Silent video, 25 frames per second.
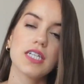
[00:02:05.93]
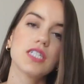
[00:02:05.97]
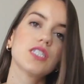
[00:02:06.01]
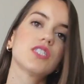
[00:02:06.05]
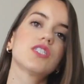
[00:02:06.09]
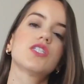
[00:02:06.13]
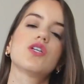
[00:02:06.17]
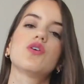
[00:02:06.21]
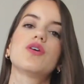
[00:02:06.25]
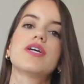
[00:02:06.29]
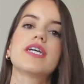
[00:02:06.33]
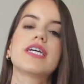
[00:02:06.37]

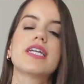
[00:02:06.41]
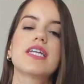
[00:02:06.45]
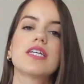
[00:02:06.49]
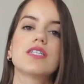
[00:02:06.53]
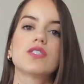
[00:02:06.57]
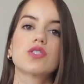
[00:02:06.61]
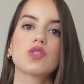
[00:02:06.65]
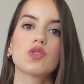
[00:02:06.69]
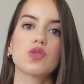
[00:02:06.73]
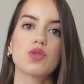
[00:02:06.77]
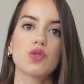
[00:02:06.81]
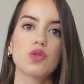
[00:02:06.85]
So it
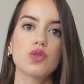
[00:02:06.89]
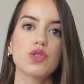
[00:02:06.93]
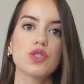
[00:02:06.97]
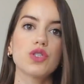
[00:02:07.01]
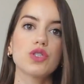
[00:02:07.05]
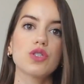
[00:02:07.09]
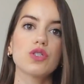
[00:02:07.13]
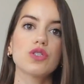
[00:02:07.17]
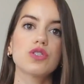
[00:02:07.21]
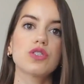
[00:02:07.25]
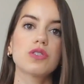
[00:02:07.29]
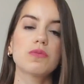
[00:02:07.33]
is
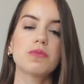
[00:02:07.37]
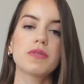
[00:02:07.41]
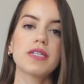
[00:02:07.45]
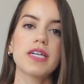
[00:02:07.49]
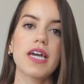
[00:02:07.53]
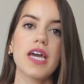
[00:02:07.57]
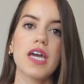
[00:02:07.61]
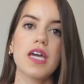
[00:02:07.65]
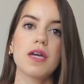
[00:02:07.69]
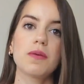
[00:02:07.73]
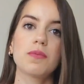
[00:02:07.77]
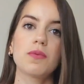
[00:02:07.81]
crucial to
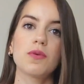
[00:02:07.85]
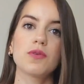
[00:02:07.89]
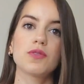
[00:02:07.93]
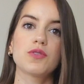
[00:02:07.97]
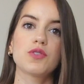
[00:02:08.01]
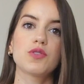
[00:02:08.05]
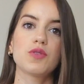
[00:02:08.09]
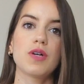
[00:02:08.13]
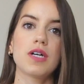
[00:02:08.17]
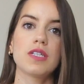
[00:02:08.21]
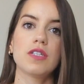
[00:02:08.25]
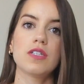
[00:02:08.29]
be able
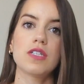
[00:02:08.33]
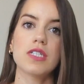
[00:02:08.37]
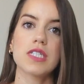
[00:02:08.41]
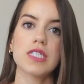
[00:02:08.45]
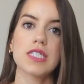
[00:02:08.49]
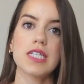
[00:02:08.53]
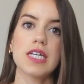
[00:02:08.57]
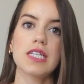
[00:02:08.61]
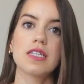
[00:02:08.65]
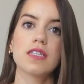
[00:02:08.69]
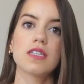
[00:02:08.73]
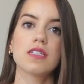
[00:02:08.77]
to
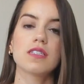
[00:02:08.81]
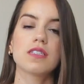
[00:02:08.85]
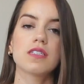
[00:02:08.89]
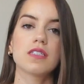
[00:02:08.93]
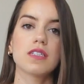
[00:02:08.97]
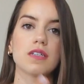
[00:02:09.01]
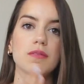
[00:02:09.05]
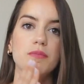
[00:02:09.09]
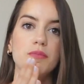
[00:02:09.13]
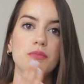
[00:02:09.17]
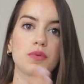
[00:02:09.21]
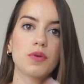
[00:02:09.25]
understand this
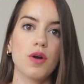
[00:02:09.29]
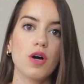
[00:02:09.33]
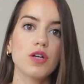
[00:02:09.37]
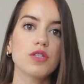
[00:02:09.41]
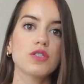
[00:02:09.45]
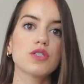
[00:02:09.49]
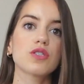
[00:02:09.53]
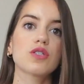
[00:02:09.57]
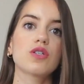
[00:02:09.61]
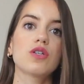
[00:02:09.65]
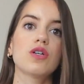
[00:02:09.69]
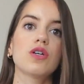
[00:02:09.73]

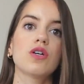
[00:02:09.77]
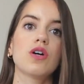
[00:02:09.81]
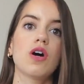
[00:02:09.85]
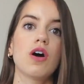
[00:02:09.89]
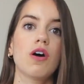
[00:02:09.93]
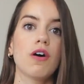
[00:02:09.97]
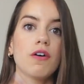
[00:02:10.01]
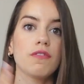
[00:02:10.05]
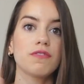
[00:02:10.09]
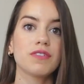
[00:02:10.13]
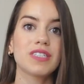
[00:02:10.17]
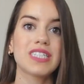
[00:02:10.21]
protocol
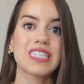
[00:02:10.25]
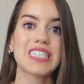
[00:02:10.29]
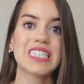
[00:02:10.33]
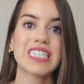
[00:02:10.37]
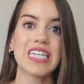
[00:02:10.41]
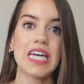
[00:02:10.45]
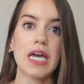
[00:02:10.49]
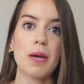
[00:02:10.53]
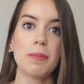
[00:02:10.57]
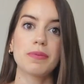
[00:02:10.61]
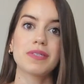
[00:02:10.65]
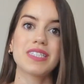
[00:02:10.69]
of
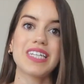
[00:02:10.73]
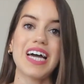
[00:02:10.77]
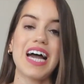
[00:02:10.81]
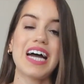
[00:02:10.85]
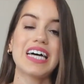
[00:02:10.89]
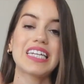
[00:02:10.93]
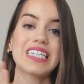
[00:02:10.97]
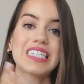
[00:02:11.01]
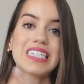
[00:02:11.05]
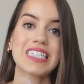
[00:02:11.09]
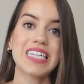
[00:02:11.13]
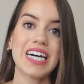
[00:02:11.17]
steps
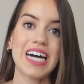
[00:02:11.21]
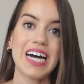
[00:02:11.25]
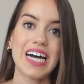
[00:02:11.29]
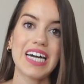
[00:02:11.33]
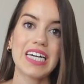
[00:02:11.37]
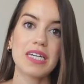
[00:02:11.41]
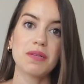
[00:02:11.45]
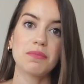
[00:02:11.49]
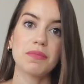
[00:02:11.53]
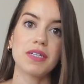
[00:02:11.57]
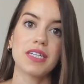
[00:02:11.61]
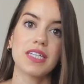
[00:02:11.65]
and
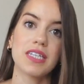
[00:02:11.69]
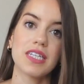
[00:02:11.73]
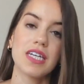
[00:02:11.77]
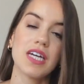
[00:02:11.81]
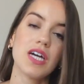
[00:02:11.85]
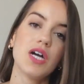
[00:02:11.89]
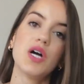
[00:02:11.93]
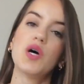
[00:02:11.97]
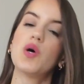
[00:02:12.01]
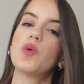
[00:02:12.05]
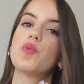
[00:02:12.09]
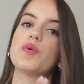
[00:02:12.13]
timing.
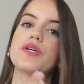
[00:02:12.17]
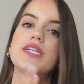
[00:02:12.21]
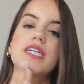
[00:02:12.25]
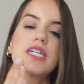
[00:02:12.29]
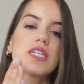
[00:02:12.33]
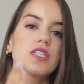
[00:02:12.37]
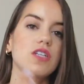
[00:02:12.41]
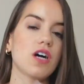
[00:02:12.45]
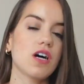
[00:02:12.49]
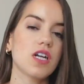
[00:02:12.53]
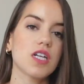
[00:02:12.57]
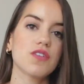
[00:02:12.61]
We
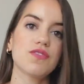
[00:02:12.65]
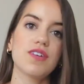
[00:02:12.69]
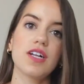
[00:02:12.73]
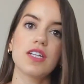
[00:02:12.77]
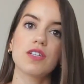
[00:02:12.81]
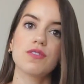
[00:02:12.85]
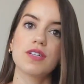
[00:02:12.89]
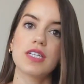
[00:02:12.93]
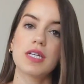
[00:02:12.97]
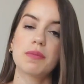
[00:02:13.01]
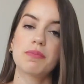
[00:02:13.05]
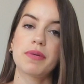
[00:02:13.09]
cannot
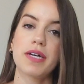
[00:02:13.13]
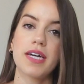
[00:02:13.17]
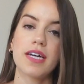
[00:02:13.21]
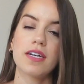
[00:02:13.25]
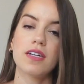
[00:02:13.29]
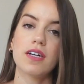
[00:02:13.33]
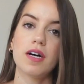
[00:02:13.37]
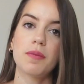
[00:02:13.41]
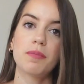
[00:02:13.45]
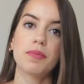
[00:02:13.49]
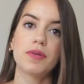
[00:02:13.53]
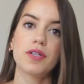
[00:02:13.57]
evaluate
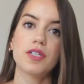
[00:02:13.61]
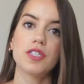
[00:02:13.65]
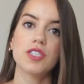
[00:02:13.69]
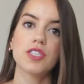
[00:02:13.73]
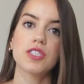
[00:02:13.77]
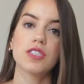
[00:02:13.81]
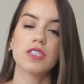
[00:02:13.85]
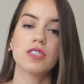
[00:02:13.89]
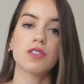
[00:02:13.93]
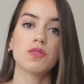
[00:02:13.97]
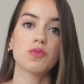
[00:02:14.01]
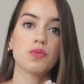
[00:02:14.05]
a
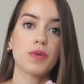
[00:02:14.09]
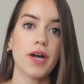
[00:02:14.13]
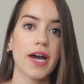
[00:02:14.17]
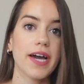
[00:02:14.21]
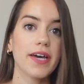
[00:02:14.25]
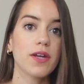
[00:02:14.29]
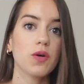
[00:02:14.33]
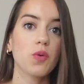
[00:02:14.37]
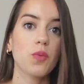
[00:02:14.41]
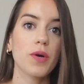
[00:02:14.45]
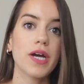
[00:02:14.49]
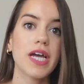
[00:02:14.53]
person
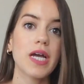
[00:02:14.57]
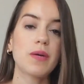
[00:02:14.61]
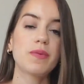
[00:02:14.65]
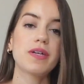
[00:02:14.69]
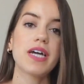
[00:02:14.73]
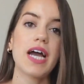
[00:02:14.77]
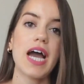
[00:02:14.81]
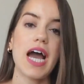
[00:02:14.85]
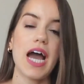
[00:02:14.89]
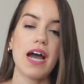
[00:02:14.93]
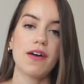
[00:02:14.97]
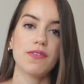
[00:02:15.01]
right away.
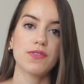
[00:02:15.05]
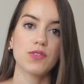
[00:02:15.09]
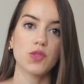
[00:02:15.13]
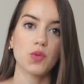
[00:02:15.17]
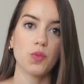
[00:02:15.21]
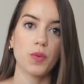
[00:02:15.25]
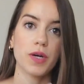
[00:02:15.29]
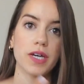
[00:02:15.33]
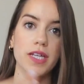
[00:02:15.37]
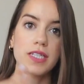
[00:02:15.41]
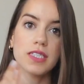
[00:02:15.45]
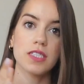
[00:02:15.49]
We have to
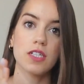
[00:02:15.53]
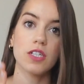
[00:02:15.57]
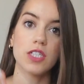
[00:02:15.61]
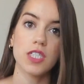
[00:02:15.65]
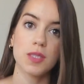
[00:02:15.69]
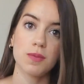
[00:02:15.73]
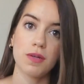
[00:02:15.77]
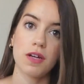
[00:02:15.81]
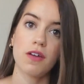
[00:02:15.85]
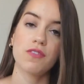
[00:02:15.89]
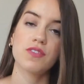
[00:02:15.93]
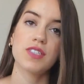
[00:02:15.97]
wait a
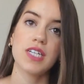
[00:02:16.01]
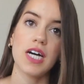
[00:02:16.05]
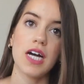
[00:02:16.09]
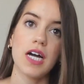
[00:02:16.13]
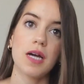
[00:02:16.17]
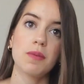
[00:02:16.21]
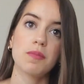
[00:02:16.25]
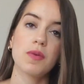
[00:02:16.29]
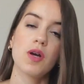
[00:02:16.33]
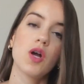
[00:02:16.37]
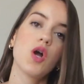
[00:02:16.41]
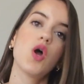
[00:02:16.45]
certain amount of
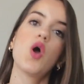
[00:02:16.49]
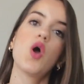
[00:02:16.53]
time.